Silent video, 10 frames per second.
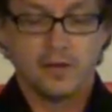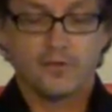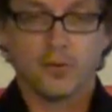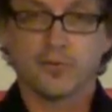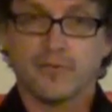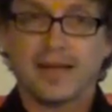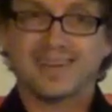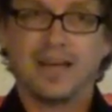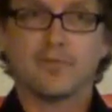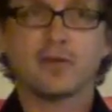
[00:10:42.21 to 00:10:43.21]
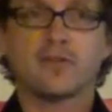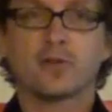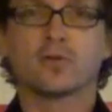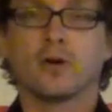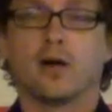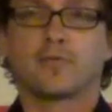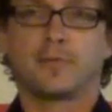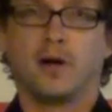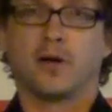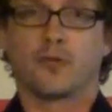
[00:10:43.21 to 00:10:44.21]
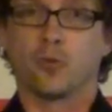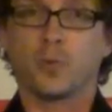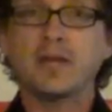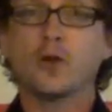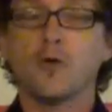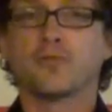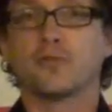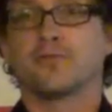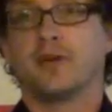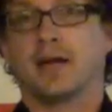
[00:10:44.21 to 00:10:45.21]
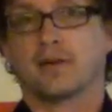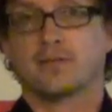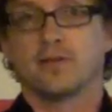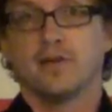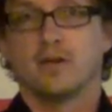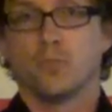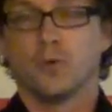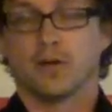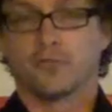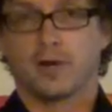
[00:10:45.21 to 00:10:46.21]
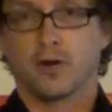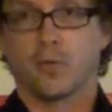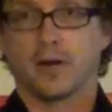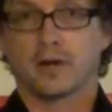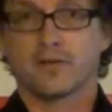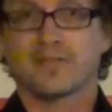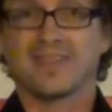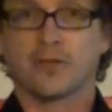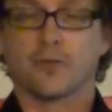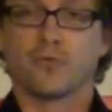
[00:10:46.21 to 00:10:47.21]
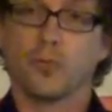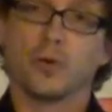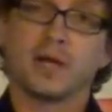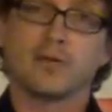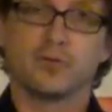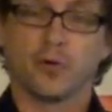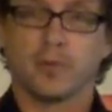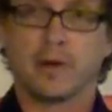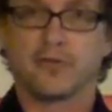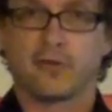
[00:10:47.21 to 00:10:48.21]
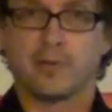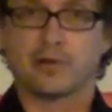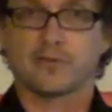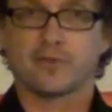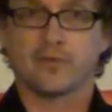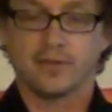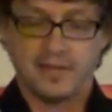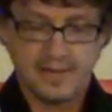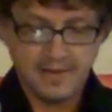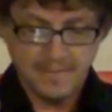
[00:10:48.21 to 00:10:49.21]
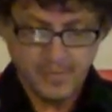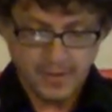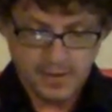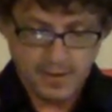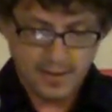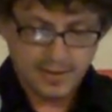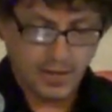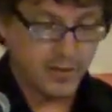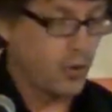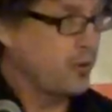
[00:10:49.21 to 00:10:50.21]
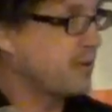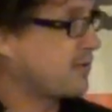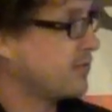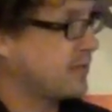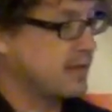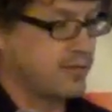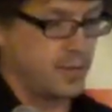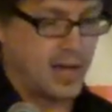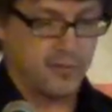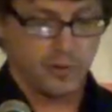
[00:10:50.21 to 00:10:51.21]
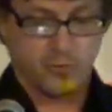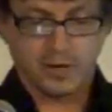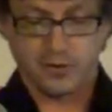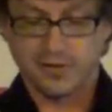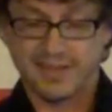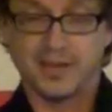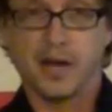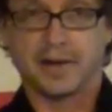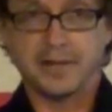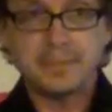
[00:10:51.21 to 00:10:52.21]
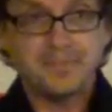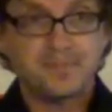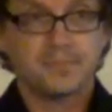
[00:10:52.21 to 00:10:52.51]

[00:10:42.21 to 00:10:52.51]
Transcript: So, in fact, every single Gospel author we know for a fact would have read Herodotus and therefore would have known about Zalmoxis. Now, the oldest of these that we have on record is Inanna.